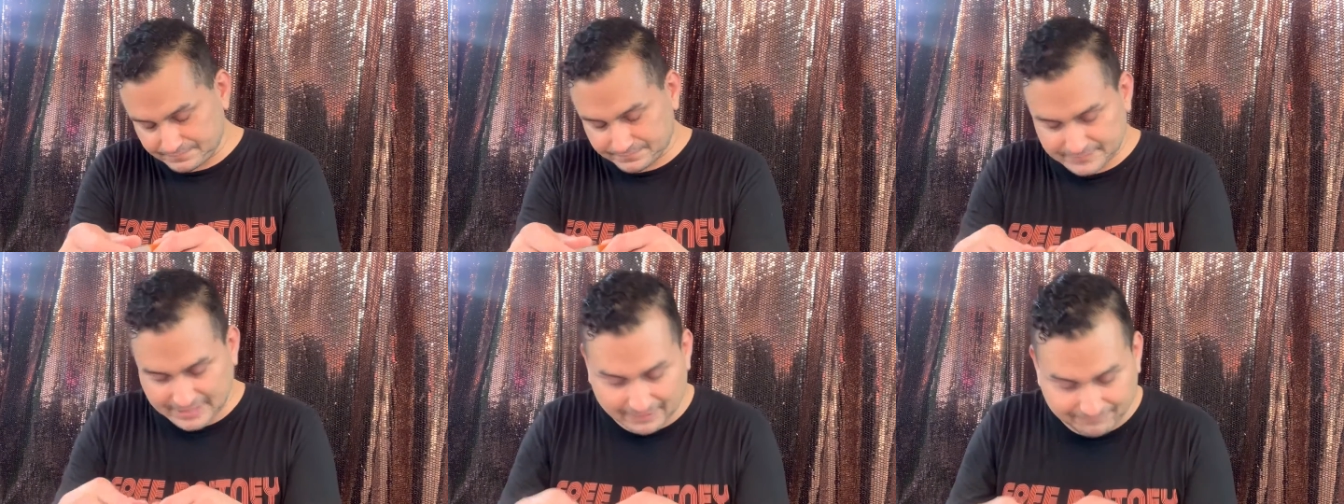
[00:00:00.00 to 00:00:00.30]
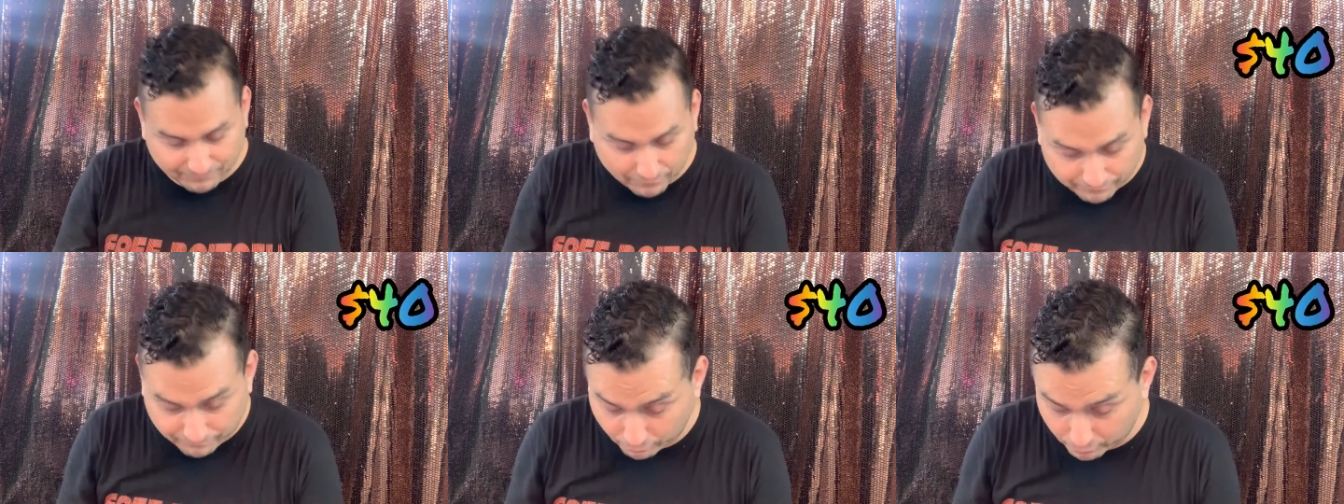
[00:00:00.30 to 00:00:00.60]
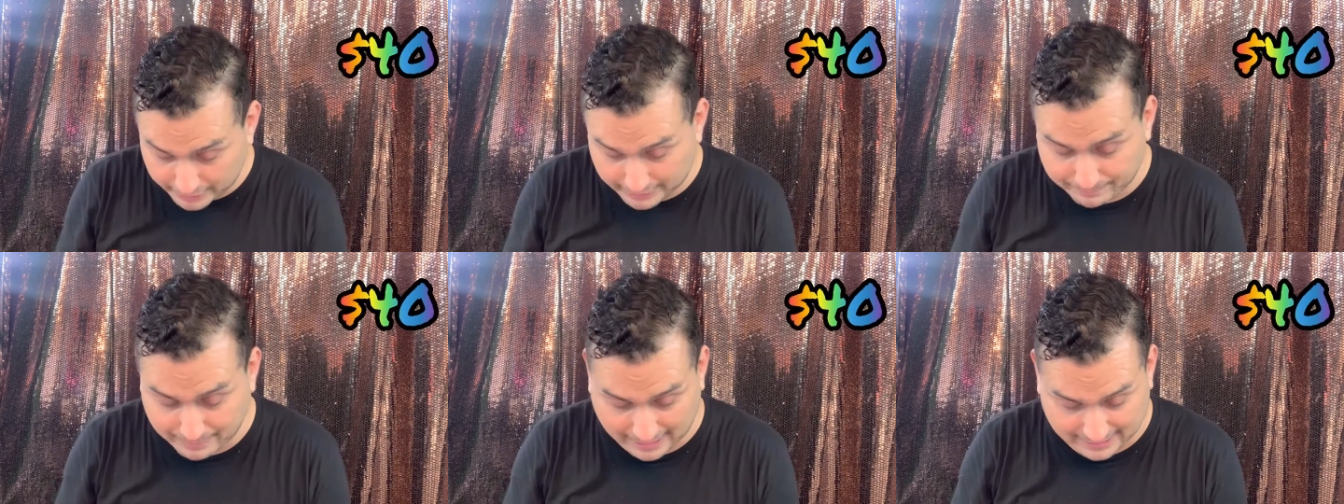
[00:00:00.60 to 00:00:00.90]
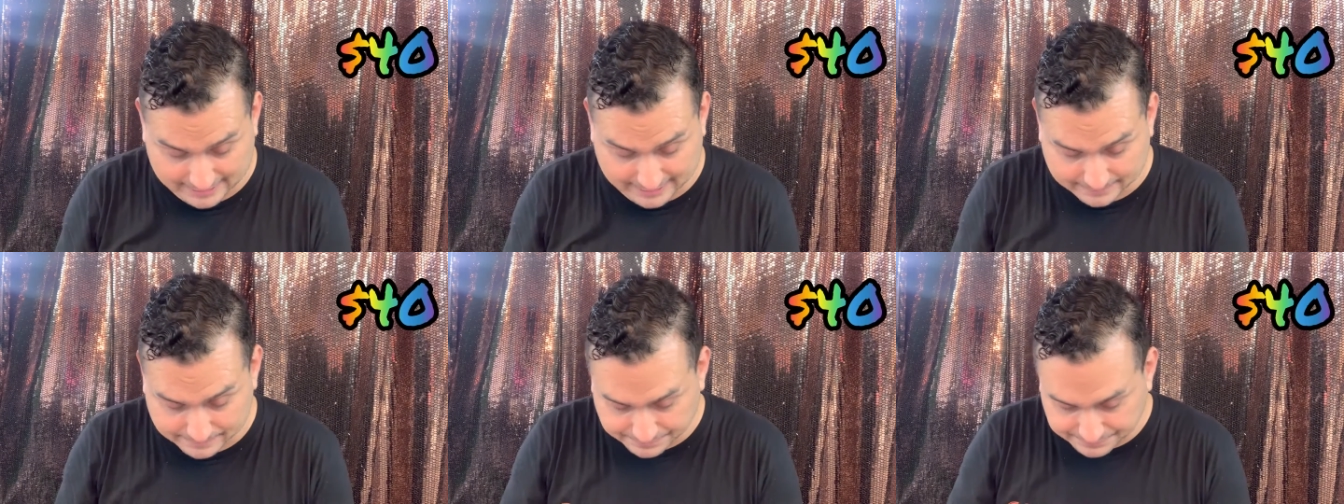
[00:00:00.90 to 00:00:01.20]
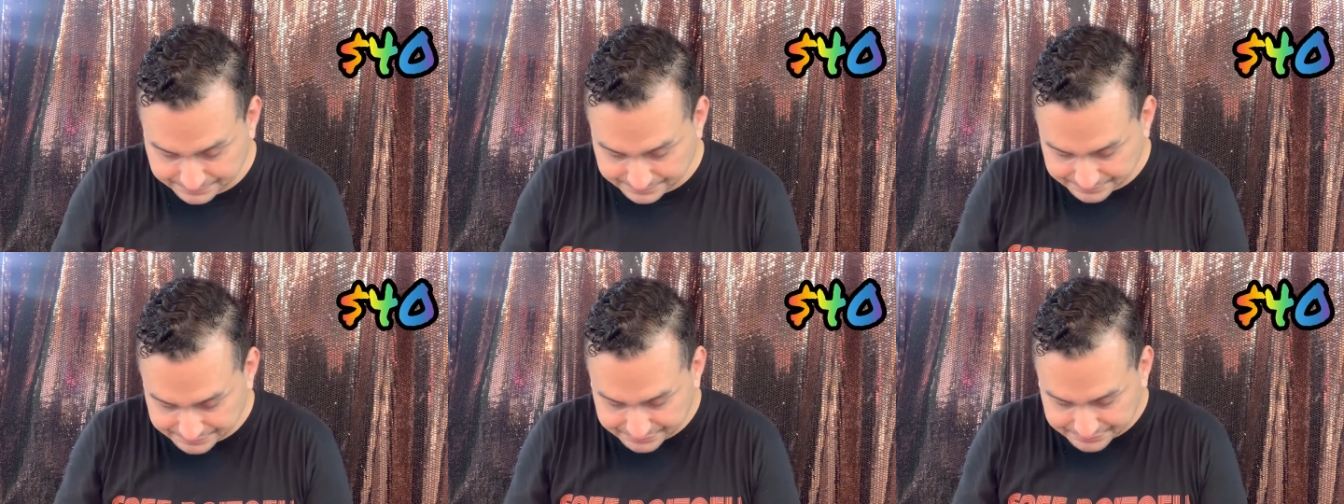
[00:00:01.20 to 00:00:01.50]
Not for 40 bucks.
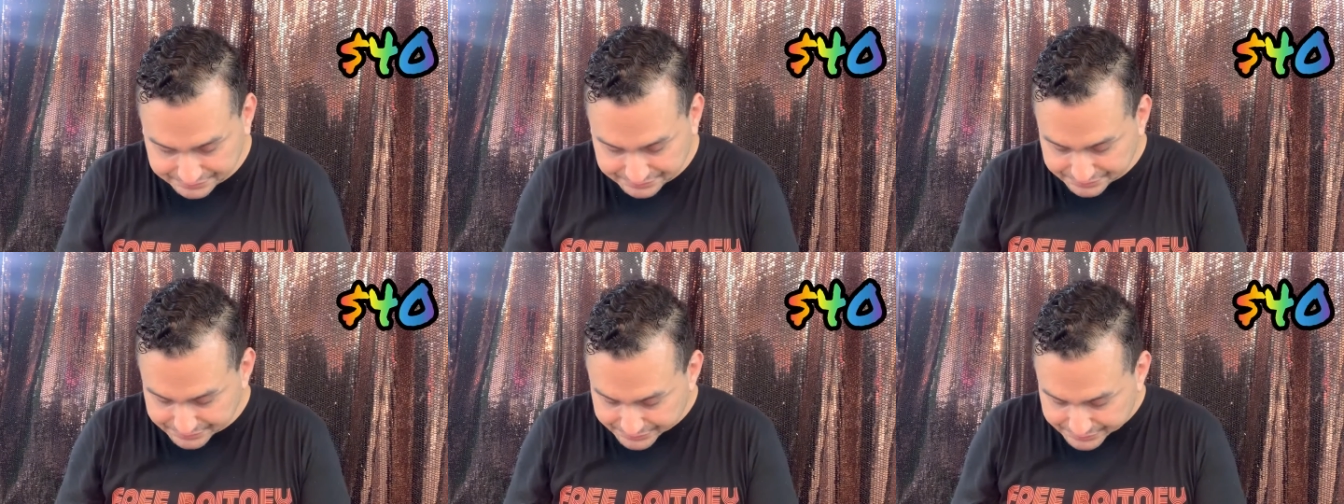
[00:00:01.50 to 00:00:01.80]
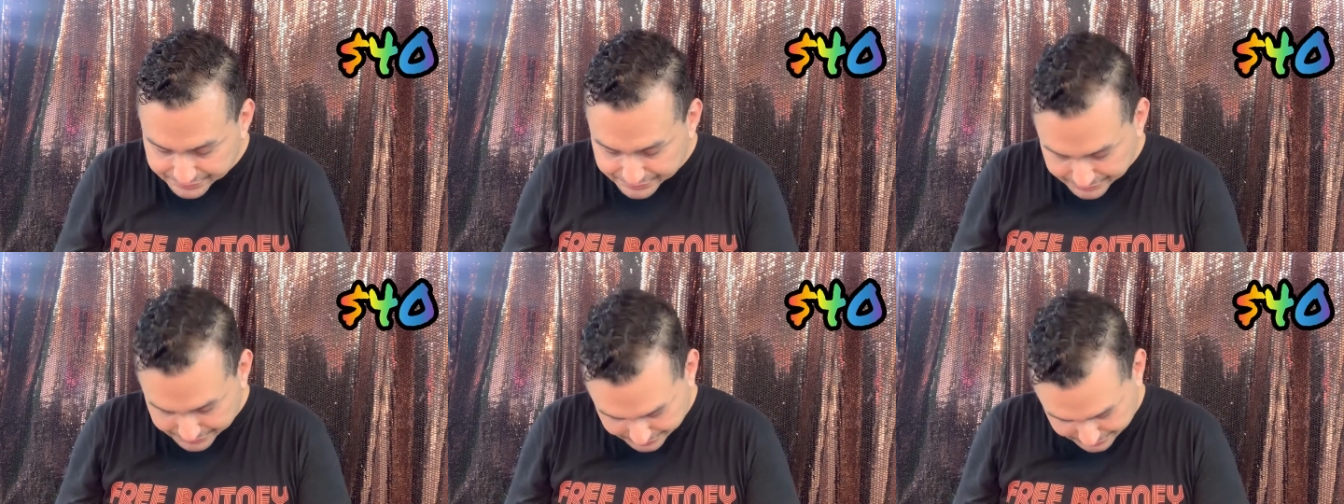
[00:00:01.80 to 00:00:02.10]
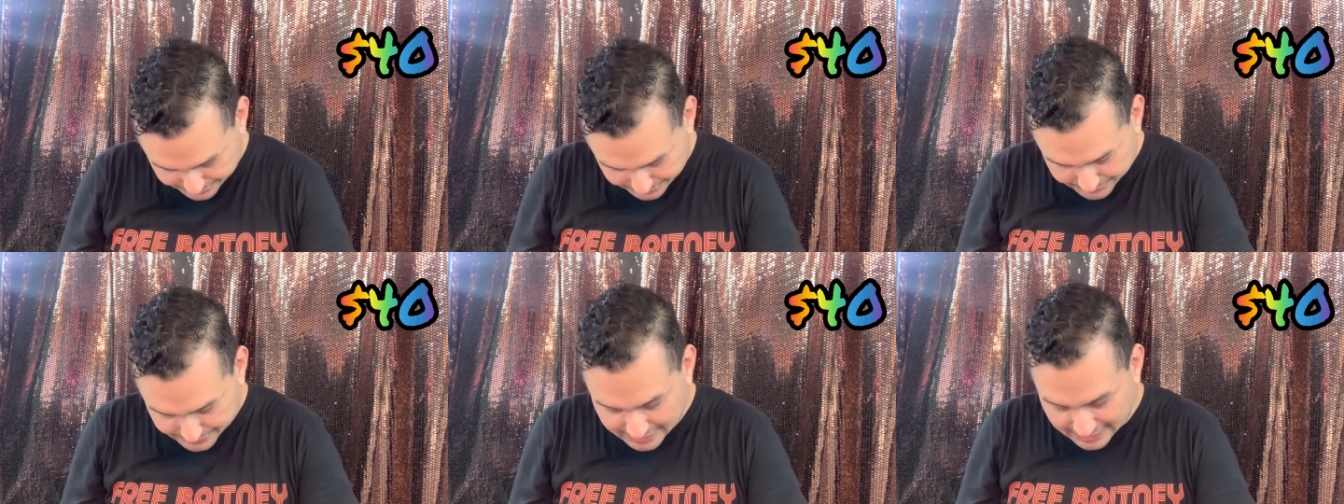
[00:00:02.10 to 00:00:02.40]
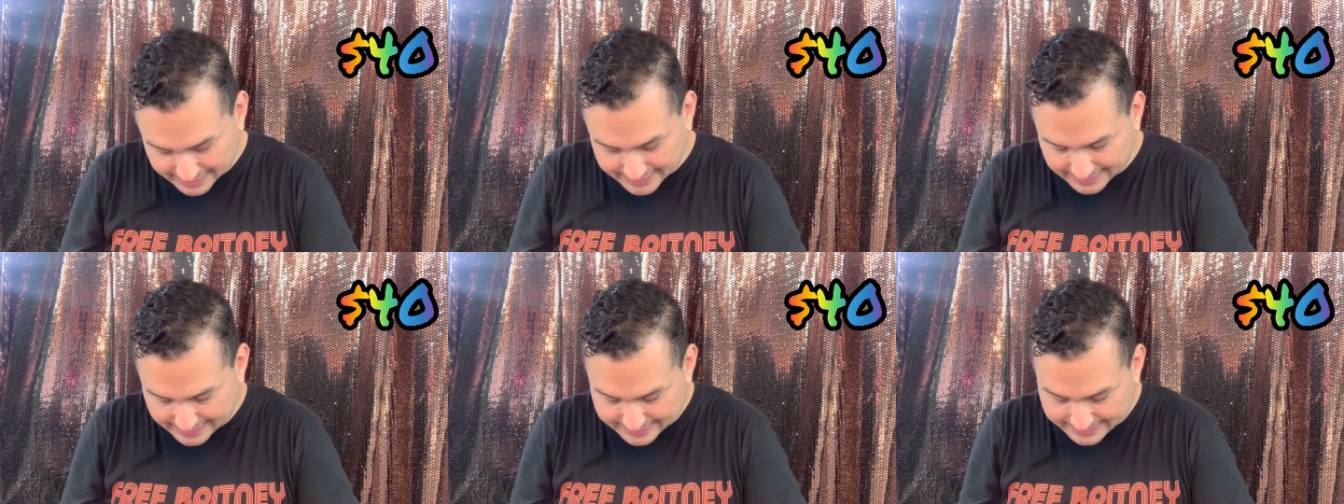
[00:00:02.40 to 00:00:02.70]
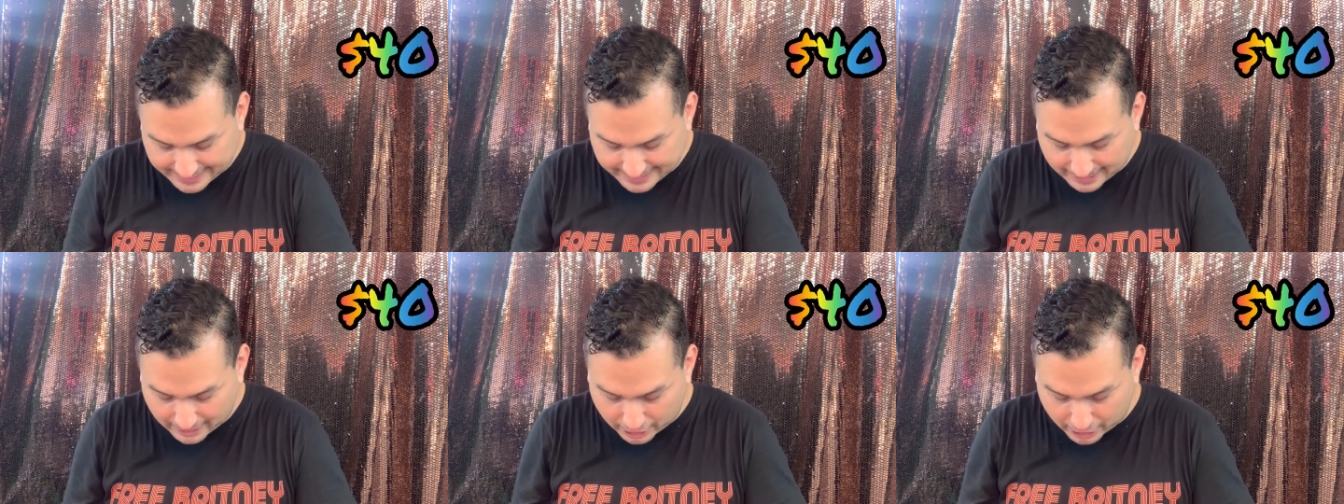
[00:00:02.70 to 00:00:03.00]
I think
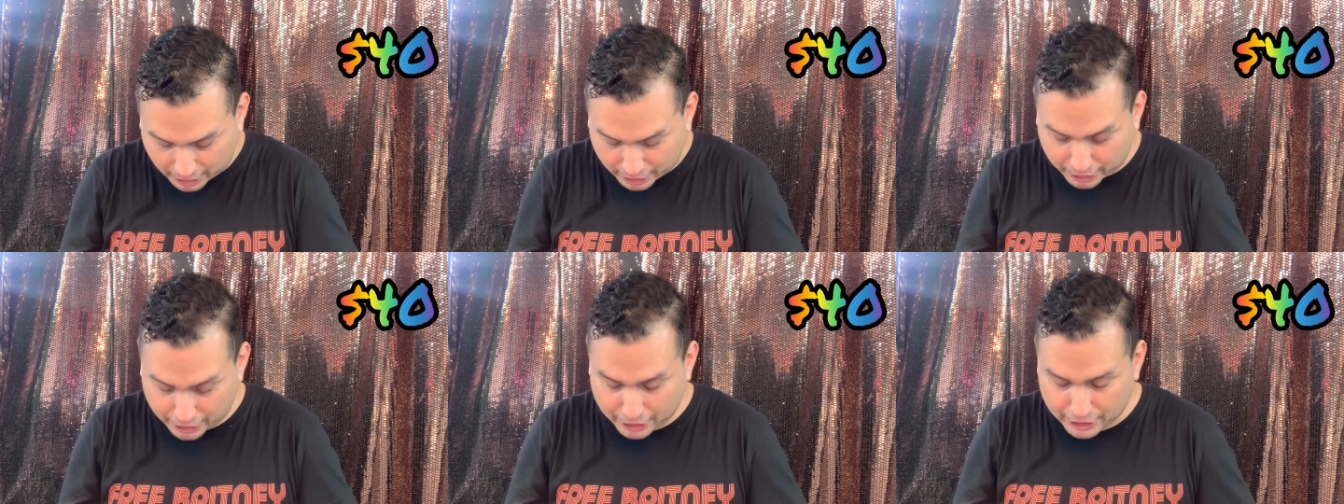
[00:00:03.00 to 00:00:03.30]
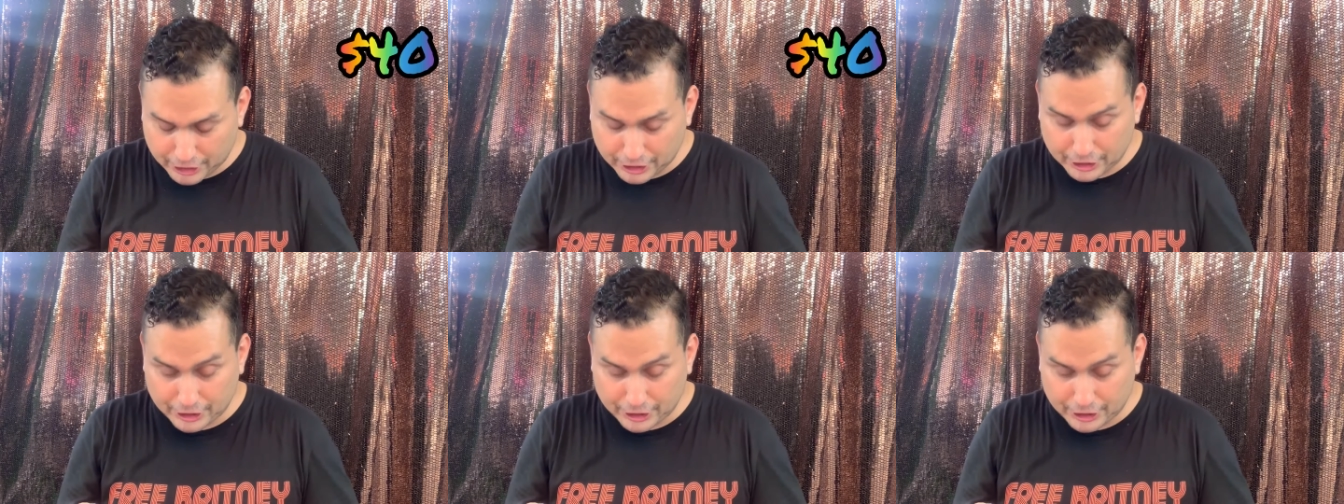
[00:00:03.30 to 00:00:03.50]
they are